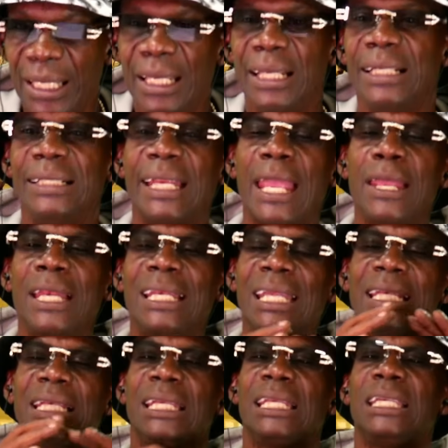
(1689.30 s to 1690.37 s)
They
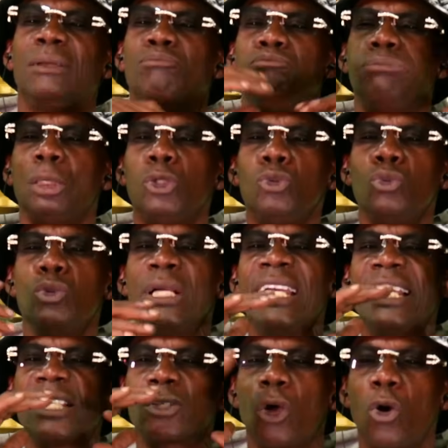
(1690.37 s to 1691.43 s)
literally blew
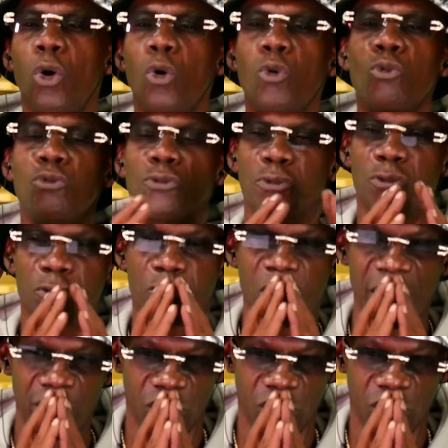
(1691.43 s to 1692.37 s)
his whole face